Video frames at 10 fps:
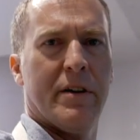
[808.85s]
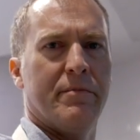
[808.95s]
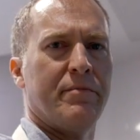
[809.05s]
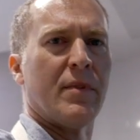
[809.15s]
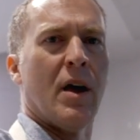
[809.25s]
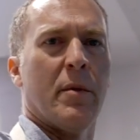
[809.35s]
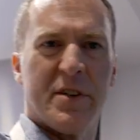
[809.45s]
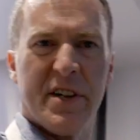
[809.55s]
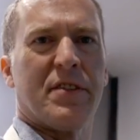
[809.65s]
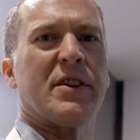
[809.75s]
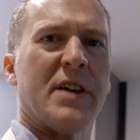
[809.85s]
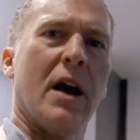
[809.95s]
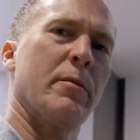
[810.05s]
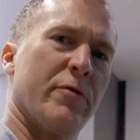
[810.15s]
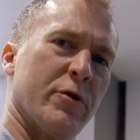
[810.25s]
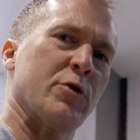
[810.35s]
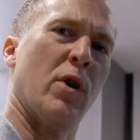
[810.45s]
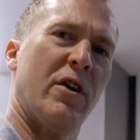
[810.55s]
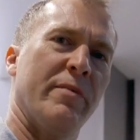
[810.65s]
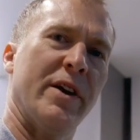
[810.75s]
I'm going to set the timer for
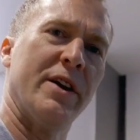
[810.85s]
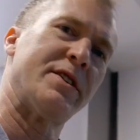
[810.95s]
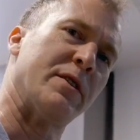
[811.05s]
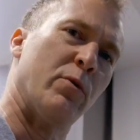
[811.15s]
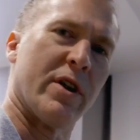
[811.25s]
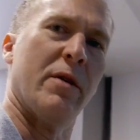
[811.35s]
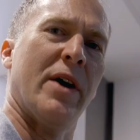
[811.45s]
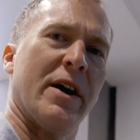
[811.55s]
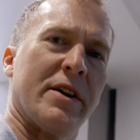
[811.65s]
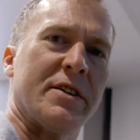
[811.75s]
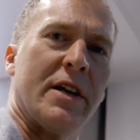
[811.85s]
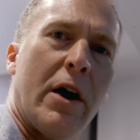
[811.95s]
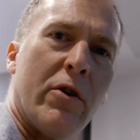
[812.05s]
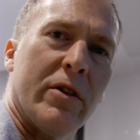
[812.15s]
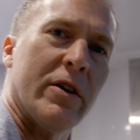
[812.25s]
twelve minutes and we'll come back and see how it